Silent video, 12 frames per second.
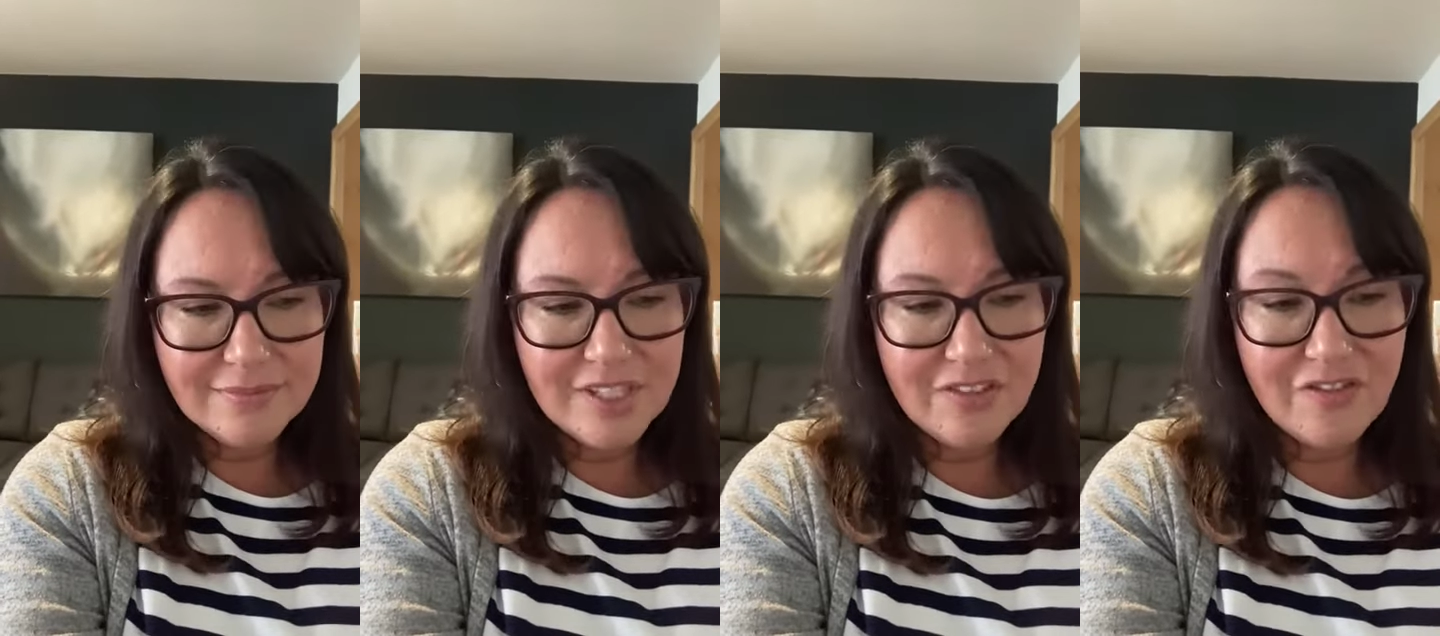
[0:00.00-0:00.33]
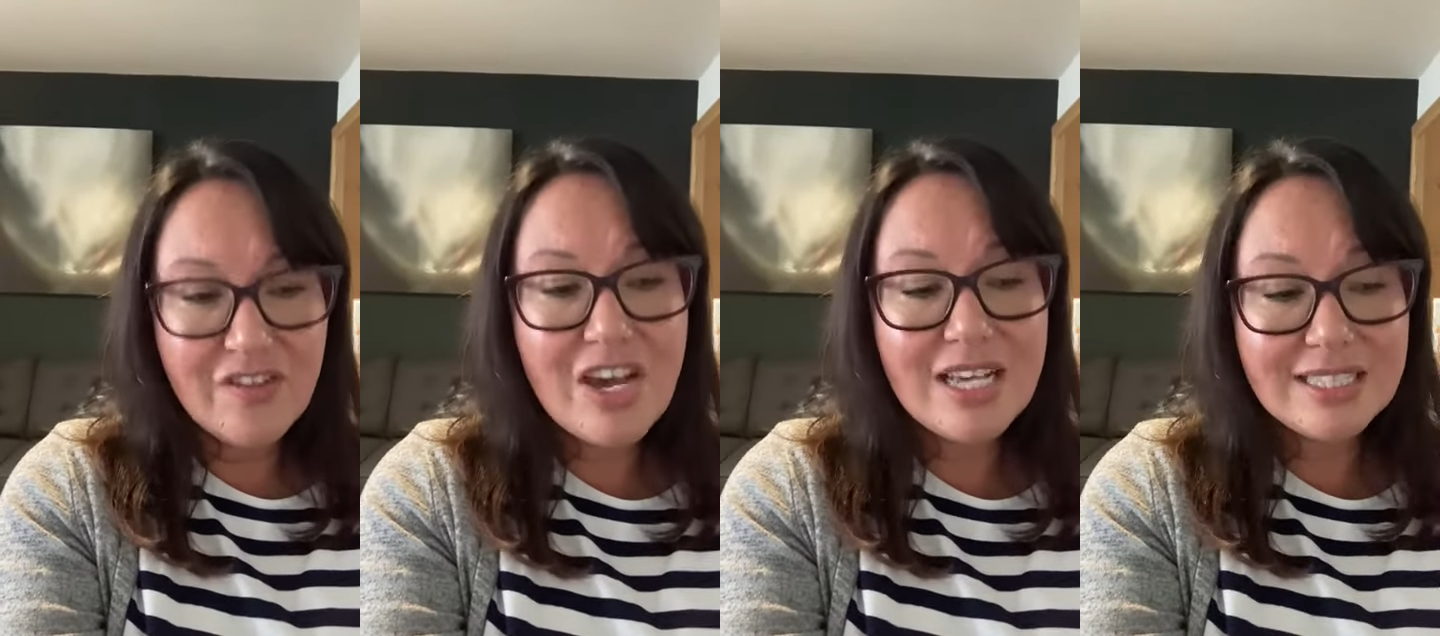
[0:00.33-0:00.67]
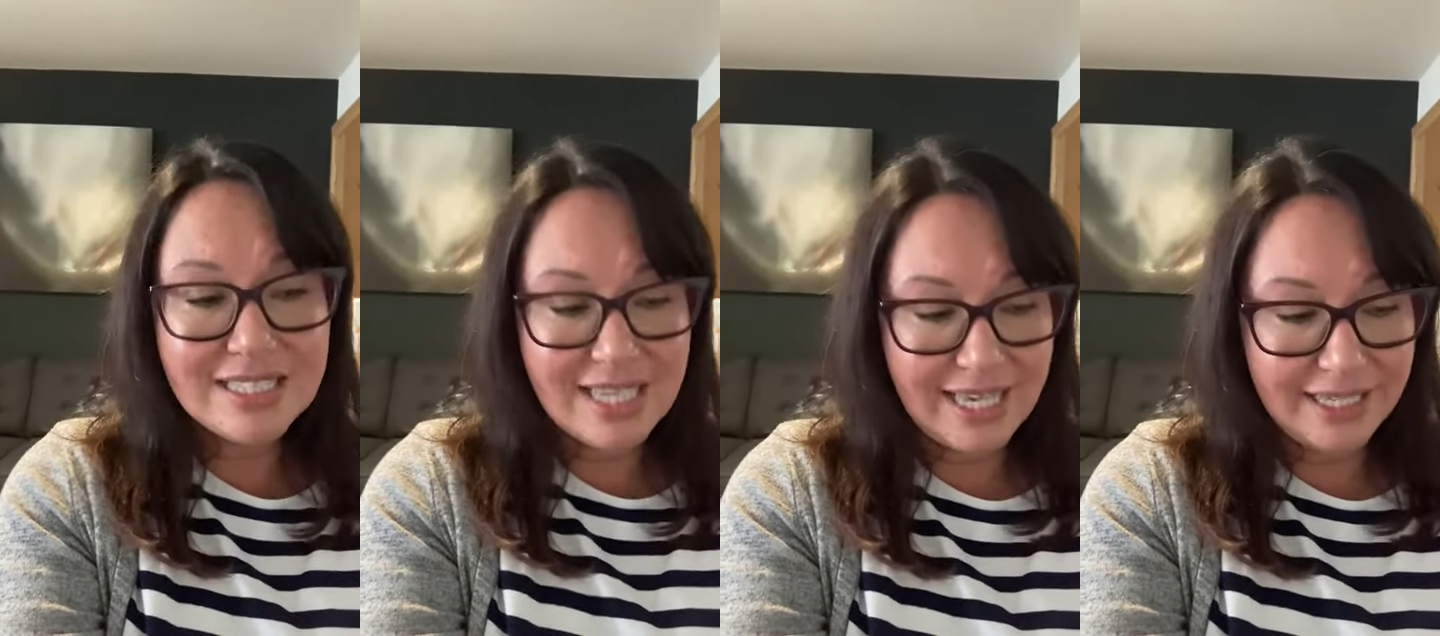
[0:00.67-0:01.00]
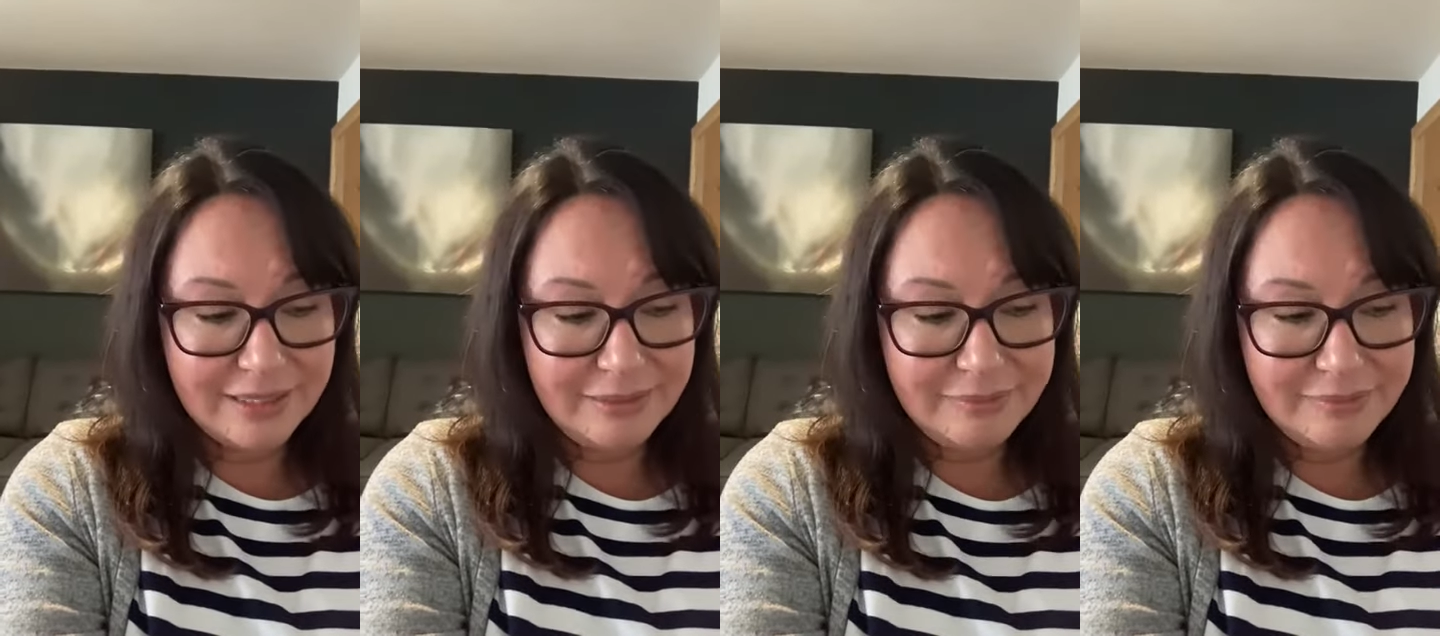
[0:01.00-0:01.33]
The first
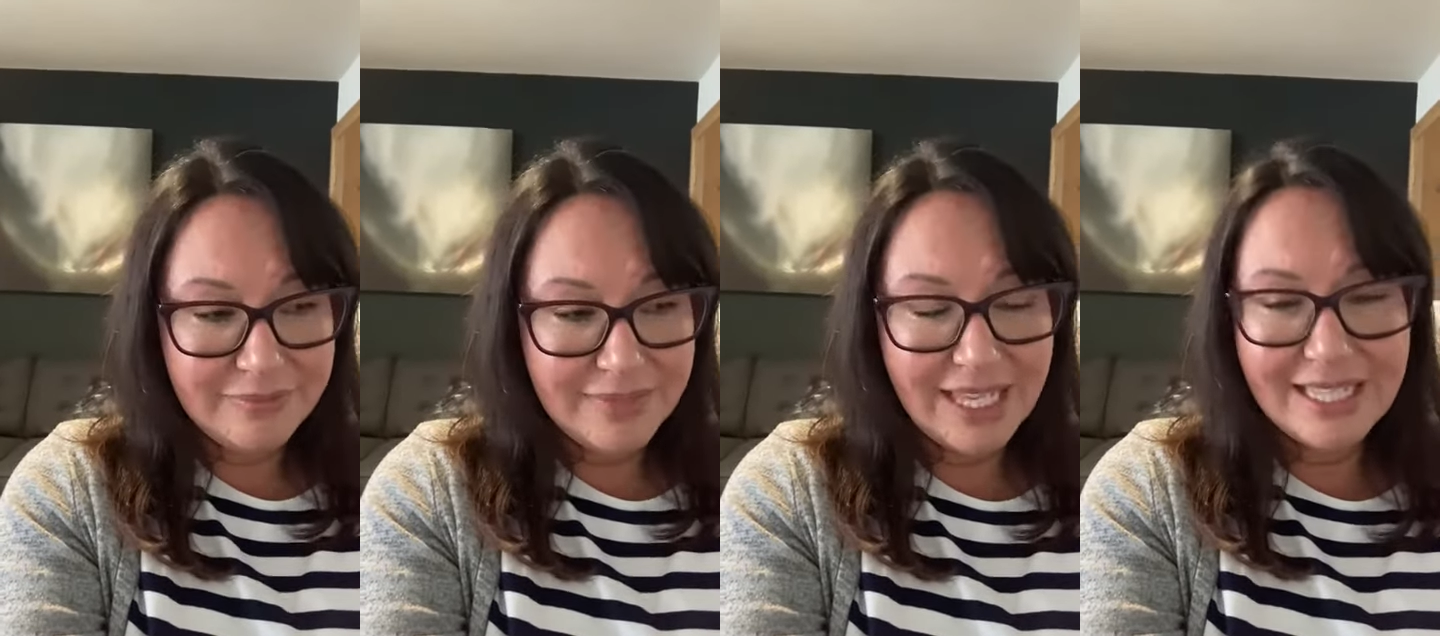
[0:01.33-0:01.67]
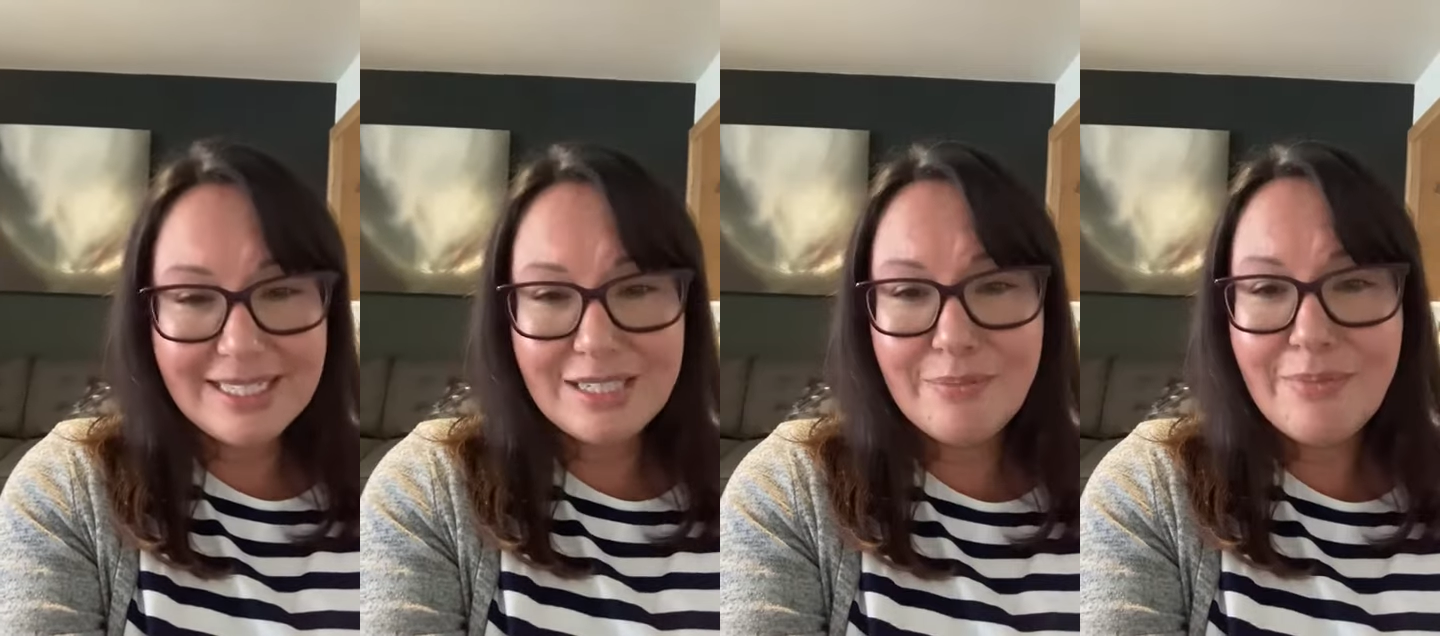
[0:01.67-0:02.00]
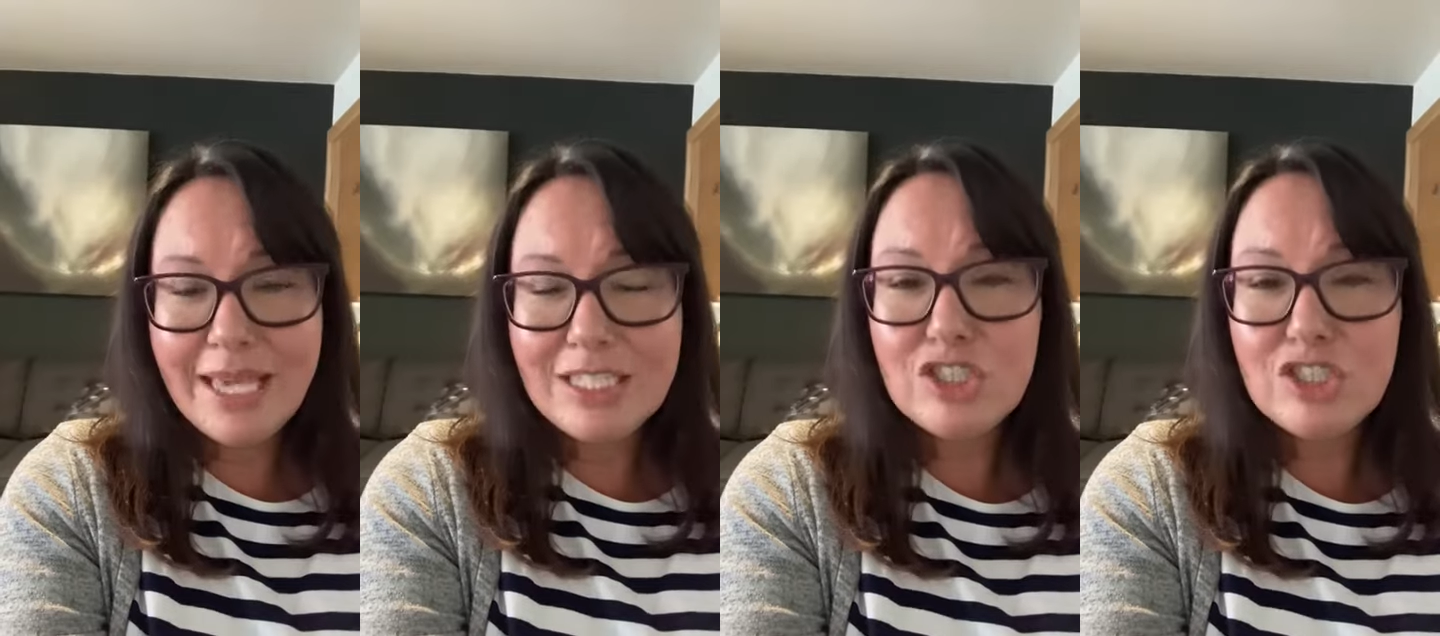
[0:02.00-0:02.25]
thing is to make